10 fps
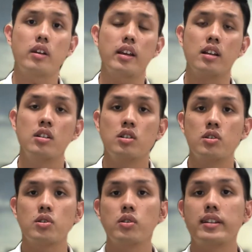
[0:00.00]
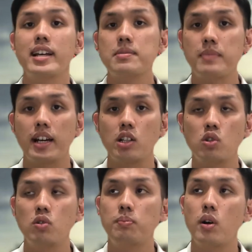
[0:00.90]
Okay, so that's my
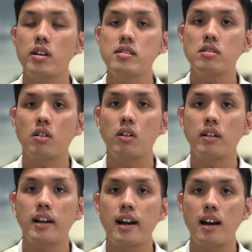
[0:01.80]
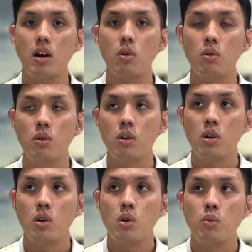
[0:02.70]
two points on how
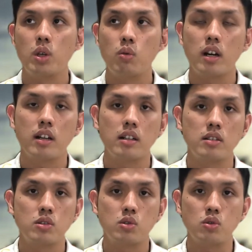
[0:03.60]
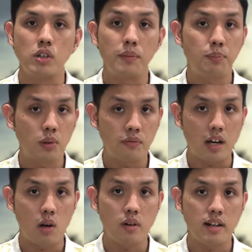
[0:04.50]
we want to improve
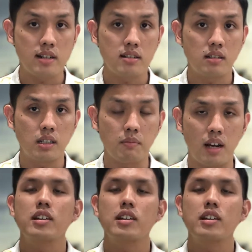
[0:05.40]
our national team.